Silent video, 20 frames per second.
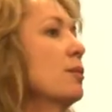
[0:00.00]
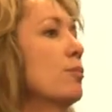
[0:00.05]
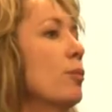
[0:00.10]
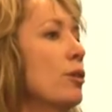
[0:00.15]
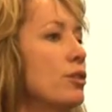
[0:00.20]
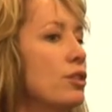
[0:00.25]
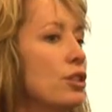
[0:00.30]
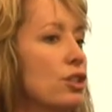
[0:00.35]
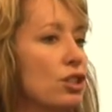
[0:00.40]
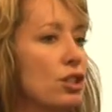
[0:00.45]

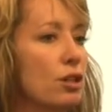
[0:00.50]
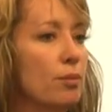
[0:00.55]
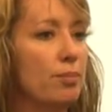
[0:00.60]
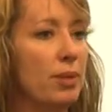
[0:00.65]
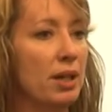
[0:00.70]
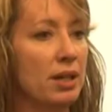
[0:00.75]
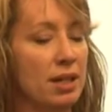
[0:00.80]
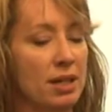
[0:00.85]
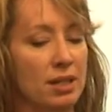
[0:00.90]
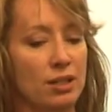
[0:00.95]

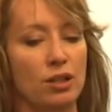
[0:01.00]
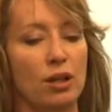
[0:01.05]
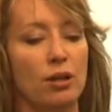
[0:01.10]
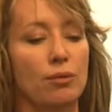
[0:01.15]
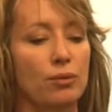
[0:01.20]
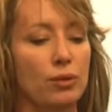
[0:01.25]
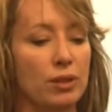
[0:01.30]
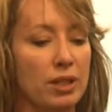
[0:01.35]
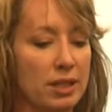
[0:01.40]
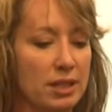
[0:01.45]
sponsorship and so
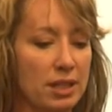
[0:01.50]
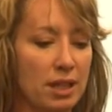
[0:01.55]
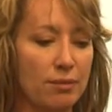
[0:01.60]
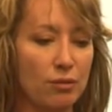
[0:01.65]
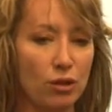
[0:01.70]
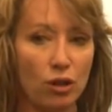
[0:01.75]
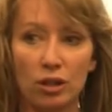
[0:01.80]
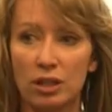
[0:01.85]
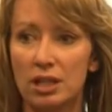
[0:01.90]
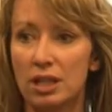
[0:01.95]
forth. I said,
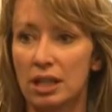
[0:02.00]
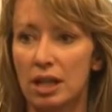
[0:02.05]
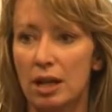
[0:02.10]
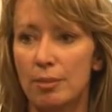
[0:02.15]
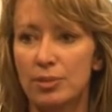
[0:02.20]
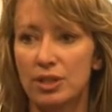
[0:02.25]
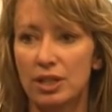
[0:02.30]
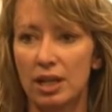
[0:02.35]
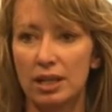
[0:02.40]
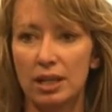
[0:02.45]
have you got any
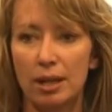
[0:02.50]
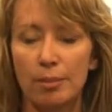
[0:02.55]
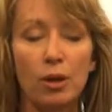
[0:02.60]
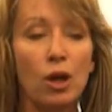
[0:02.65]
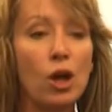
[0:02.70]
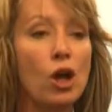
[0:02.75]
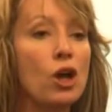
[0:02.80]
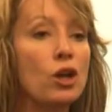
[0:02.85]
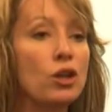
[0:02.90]
clubs signed up?